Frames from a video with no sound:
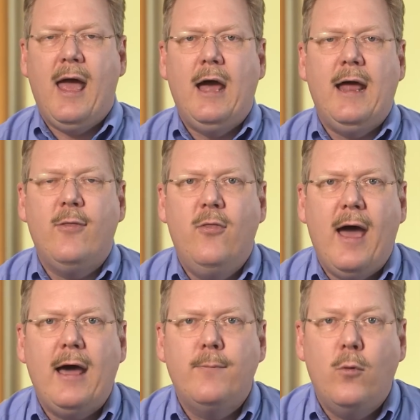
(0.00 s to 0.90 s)
And at
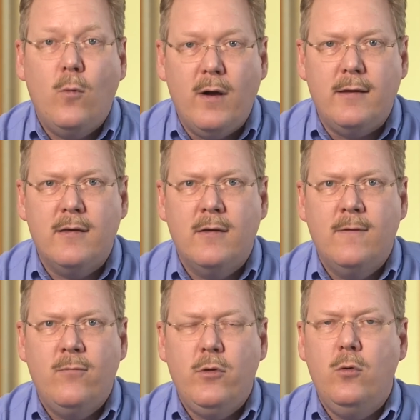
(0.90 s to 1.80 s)
that point,
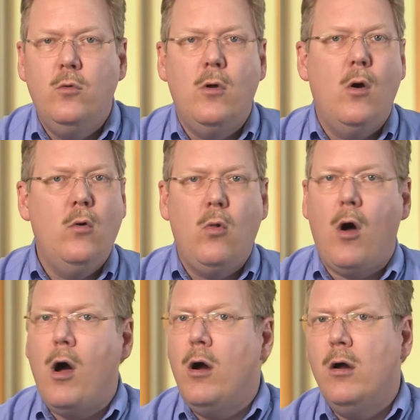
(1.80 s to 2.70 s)
you no
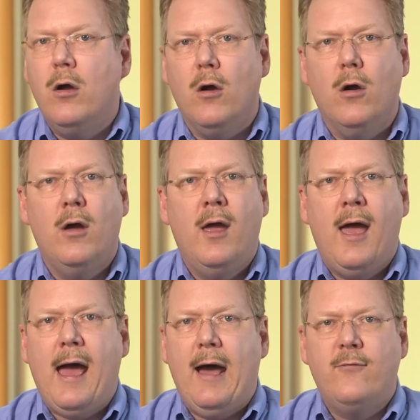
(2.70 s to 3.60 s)
longer
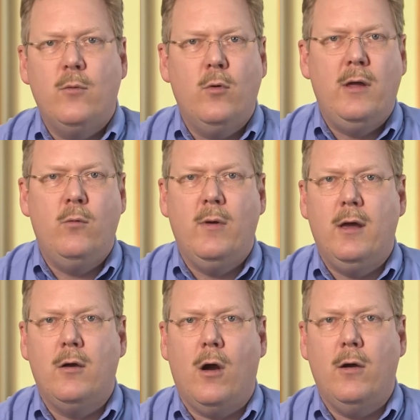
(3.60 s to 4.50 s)
have to be
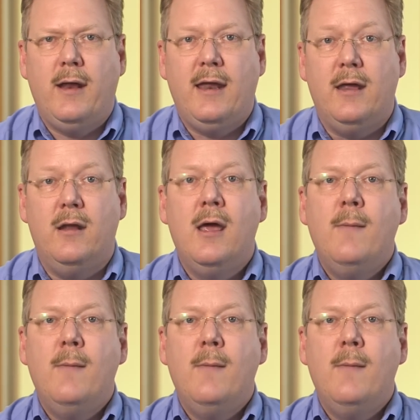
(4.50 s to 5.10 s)
reincarnated,